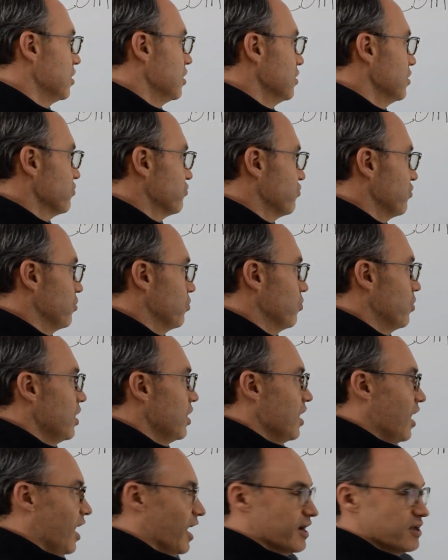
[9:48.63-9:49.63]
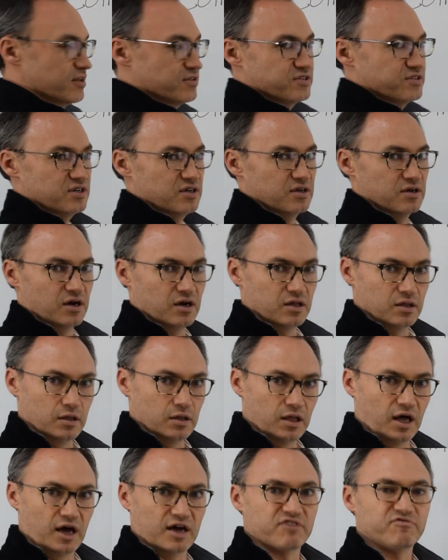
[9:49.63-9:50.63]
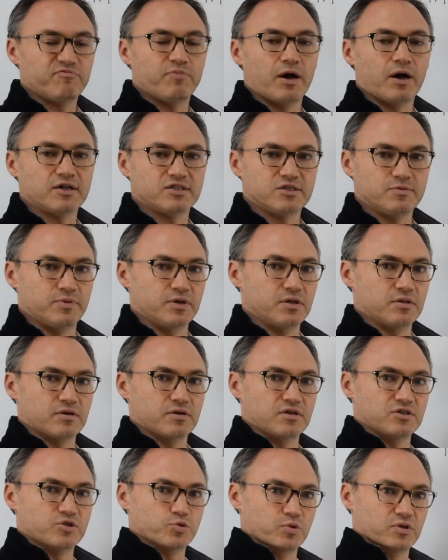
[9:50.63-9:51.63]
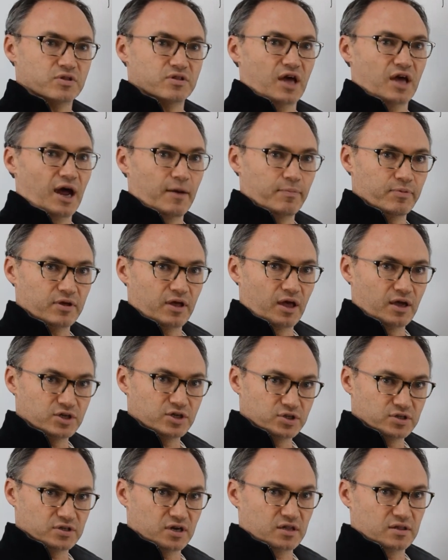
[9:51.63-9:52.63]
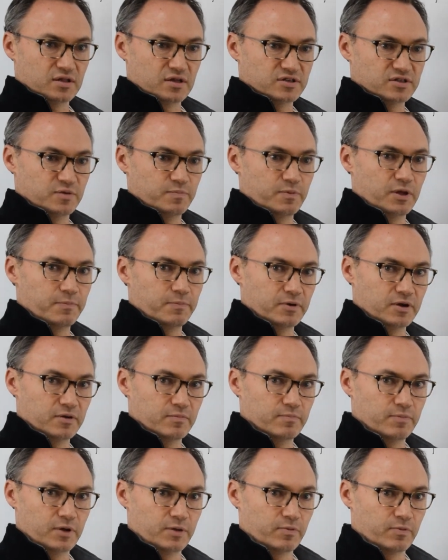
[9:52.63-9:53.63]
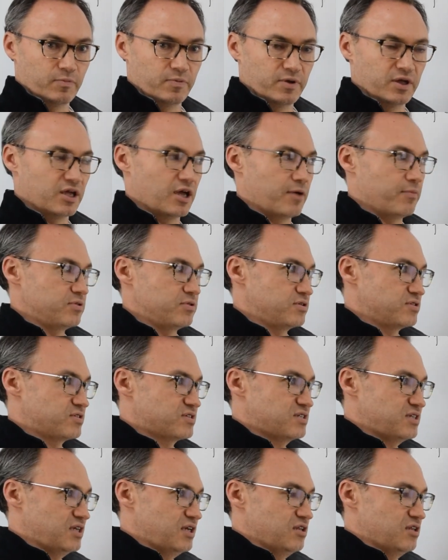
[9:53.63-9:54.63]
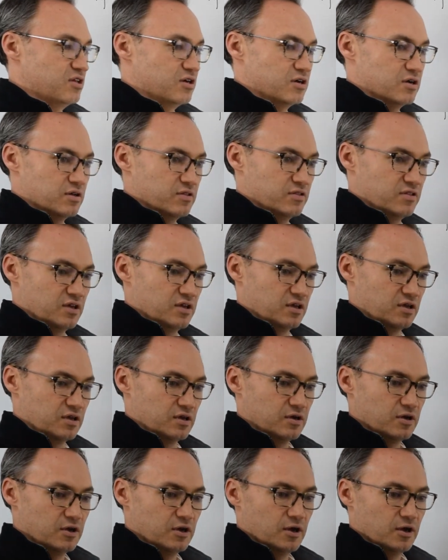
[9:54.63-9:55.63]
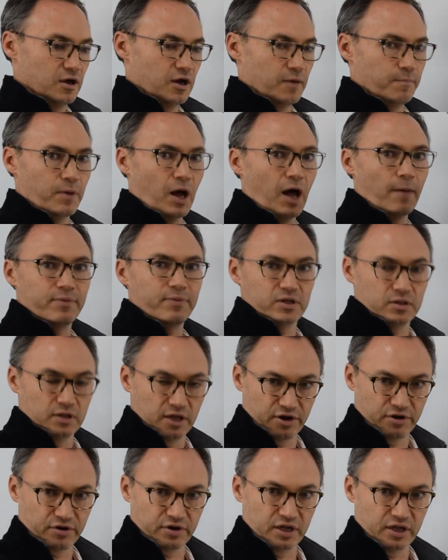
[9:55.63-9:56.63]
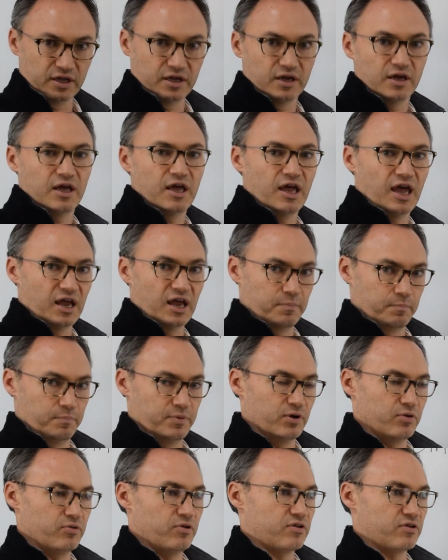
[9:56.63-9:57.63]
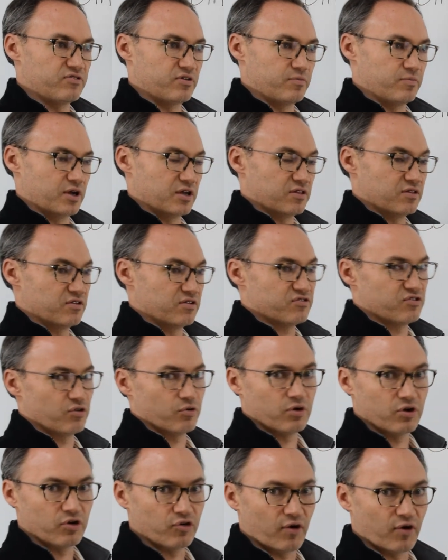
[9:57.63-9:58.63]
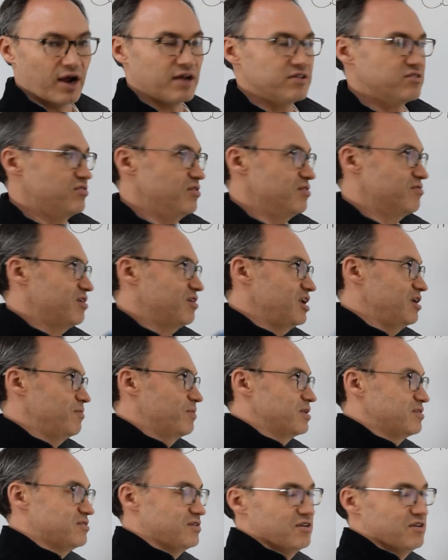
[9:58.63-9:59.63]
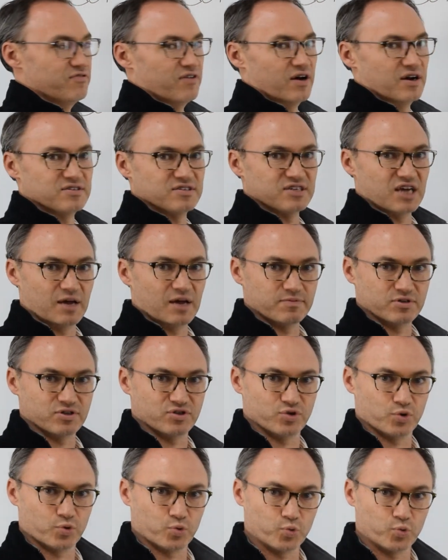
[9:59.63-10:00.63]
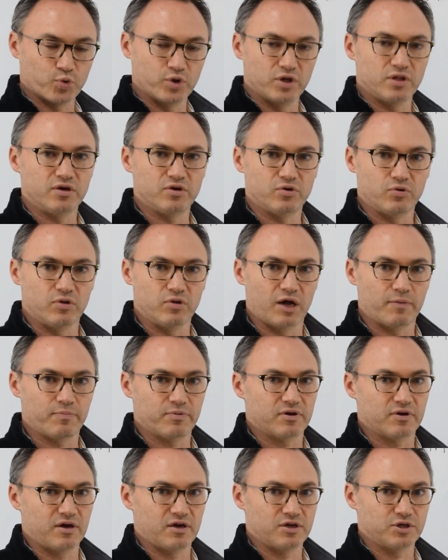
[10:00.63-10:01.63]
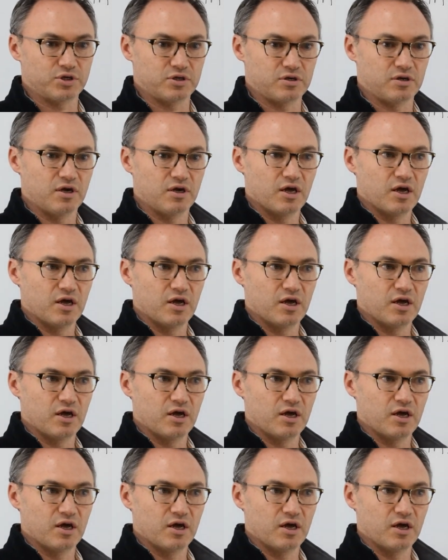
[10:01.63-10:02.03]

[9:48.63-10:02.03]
So I can see a lot of possibilities with applications like this, and people being able to see the popularity and build on something like this. So congrats to the team at DeFi Zaps. This is a really cool application.